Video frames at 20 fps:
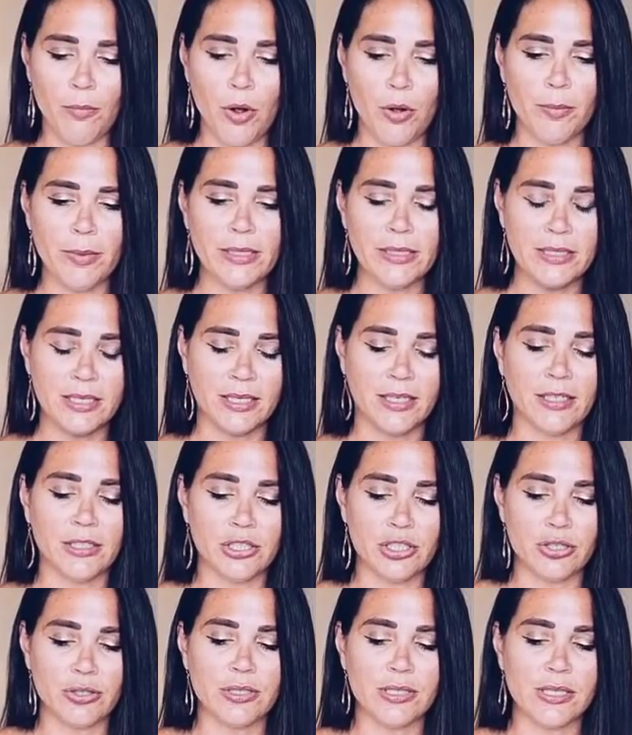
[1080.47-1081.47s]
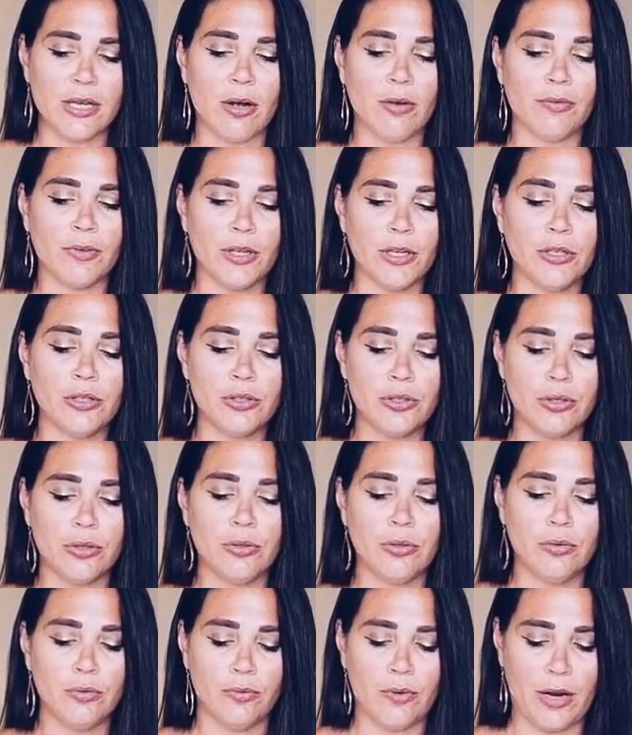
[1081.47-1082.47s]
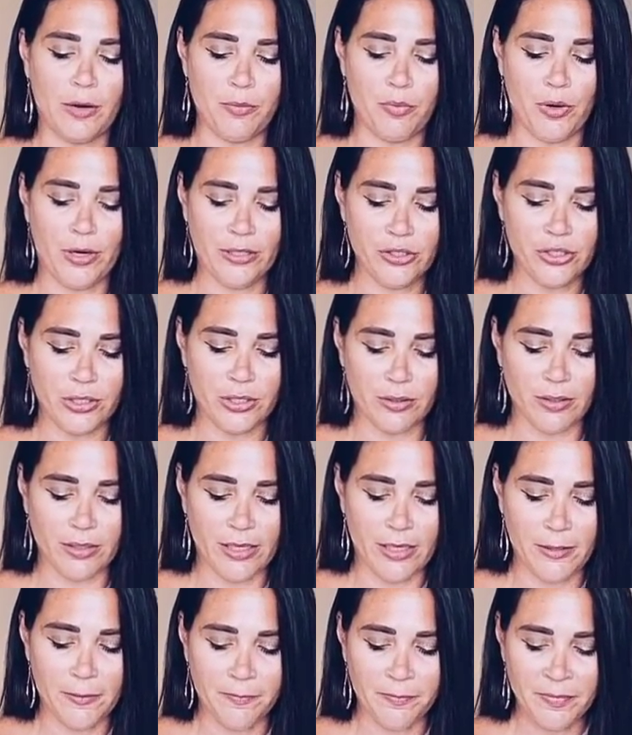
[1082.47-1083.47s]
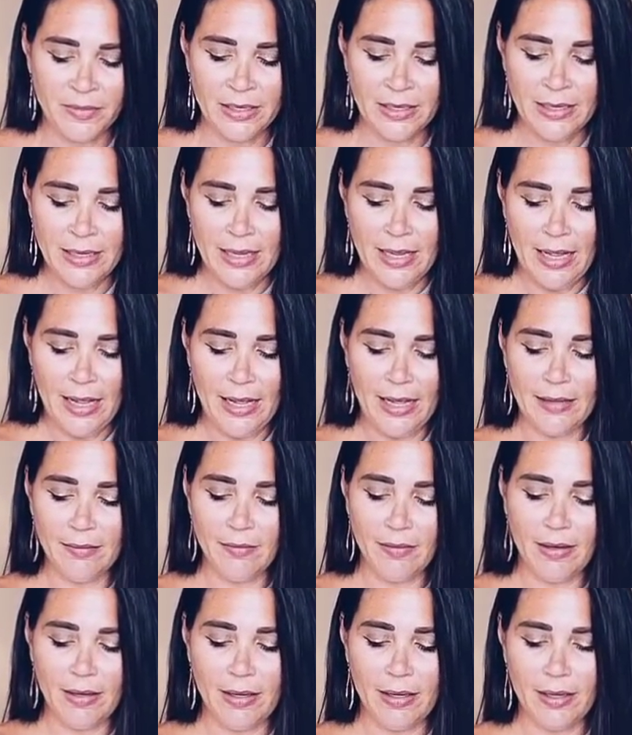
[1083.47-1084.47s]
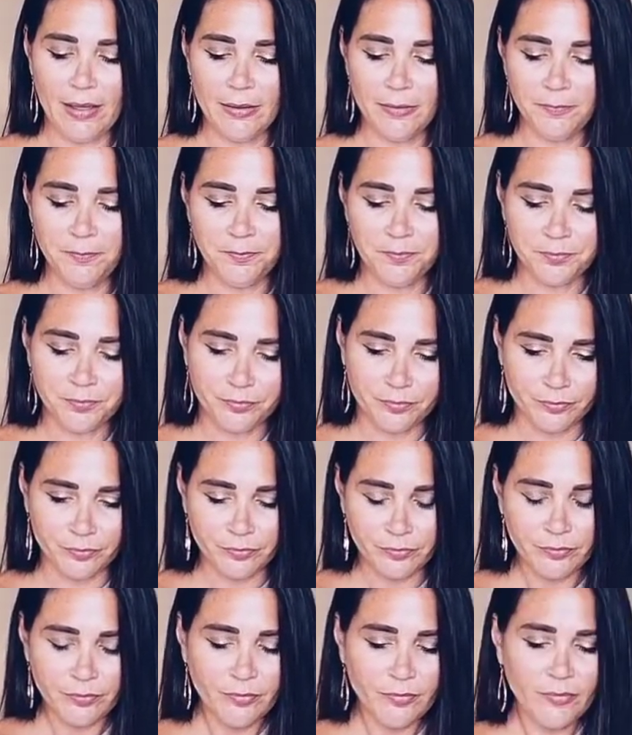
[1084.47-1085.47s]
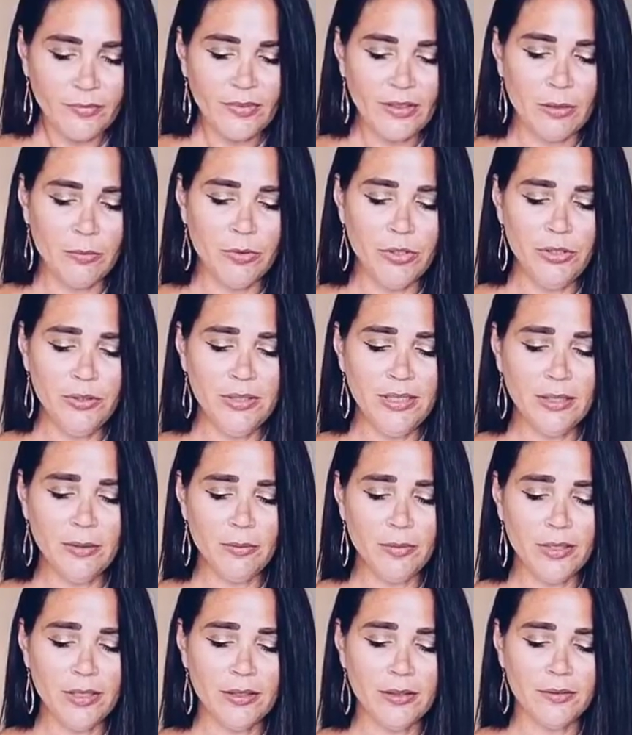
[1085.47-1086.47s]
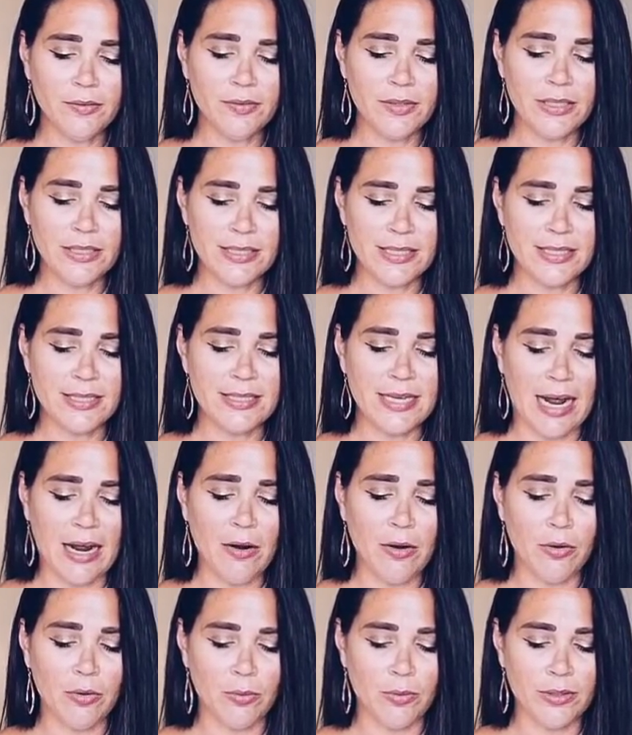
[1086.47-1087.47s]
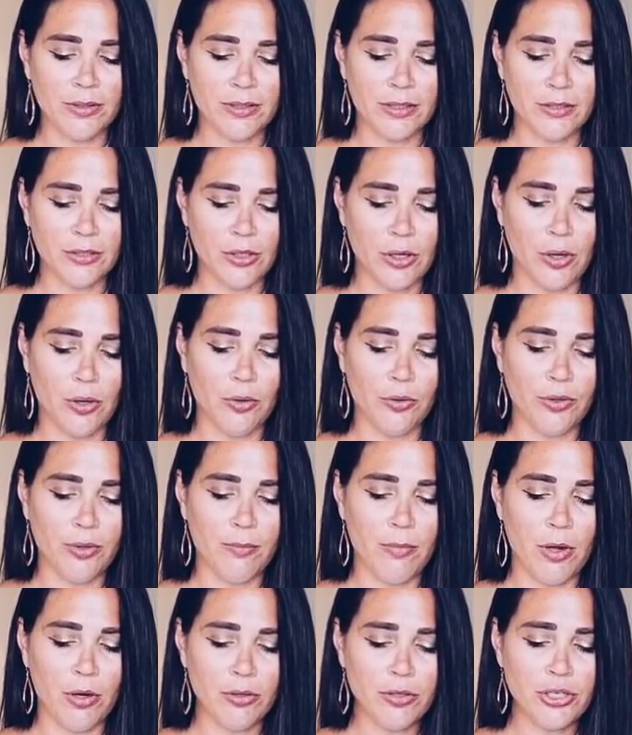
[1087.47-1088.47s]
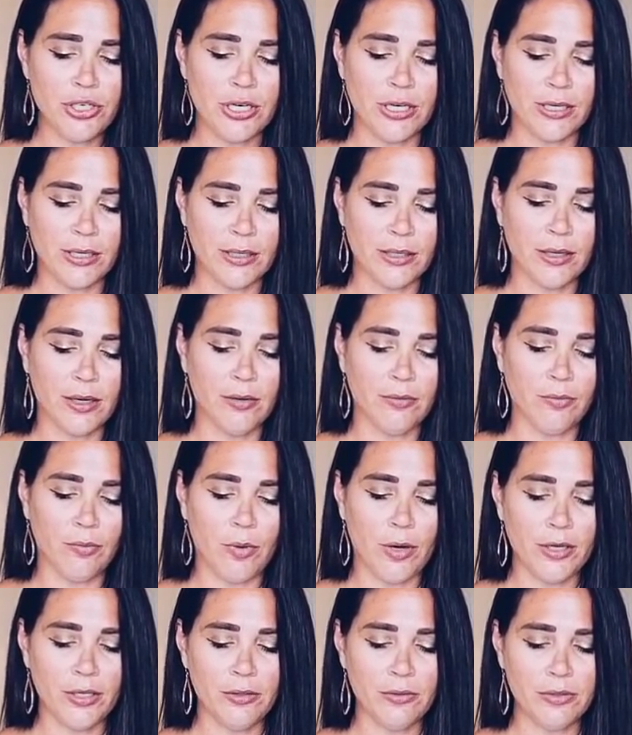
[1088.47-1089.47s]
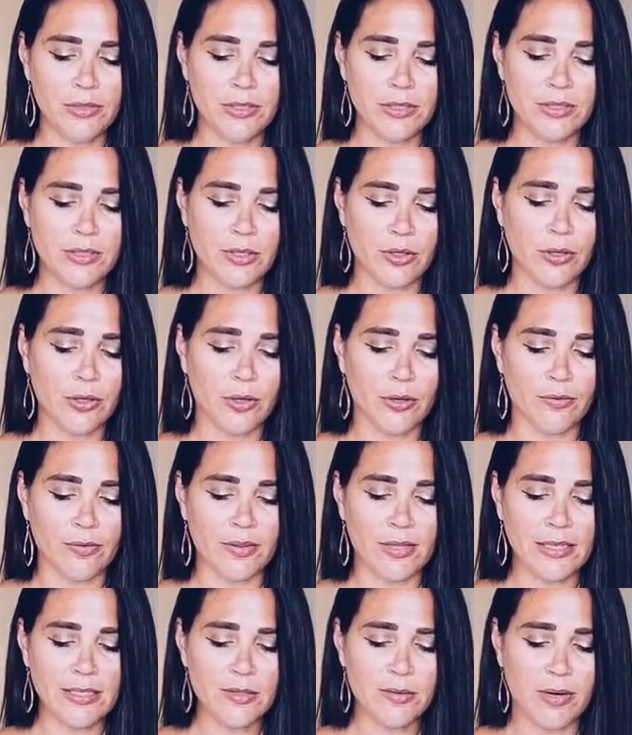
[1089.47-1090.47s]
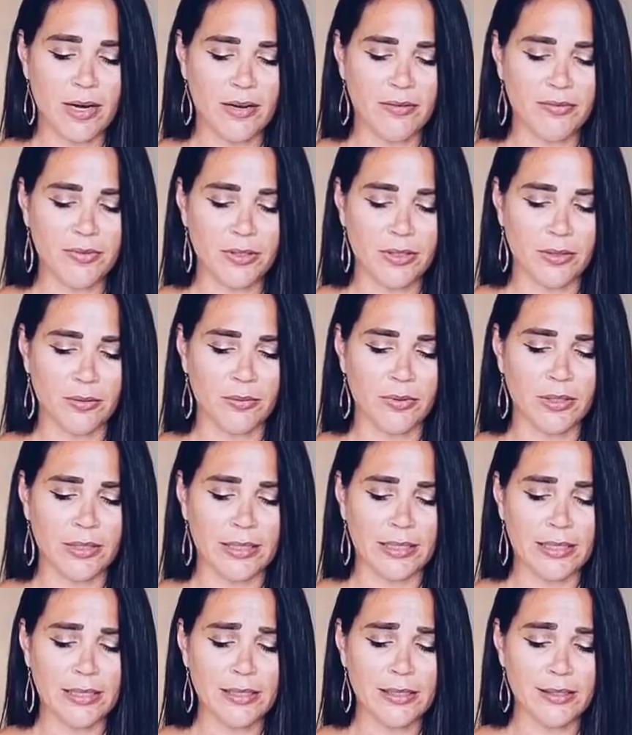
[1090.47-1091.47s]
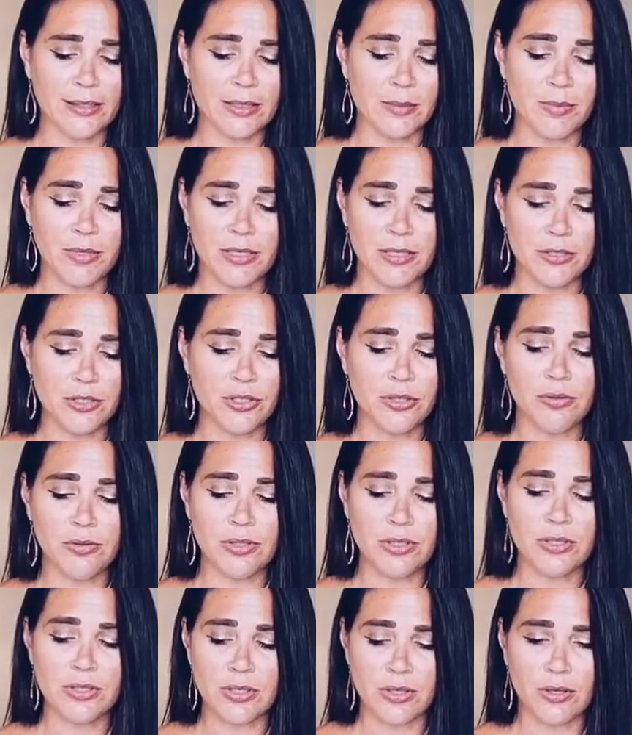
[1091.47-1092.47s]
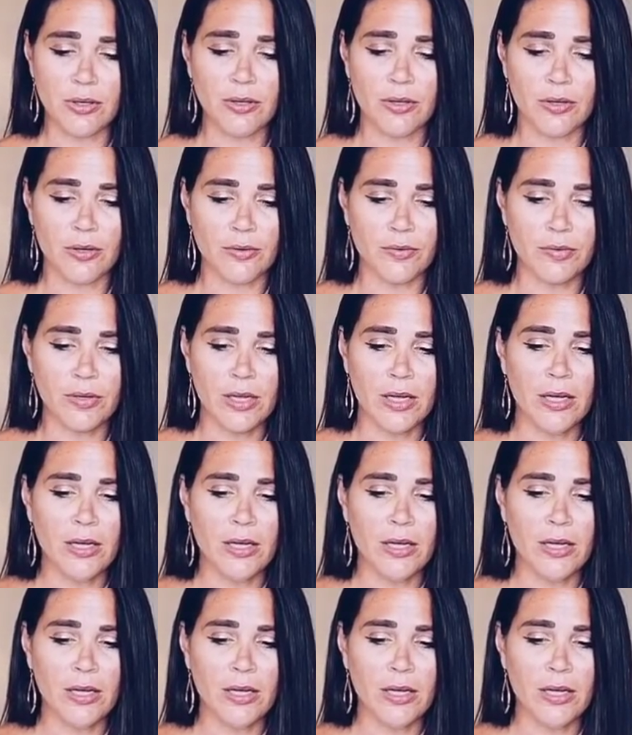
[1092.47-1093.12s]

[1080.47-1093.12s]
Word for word: moment, to get yourself in tune vibrationally. And then when you get rid of this doubt within your own emotion of what you deserve, and that's what I feel it really is, because you deserve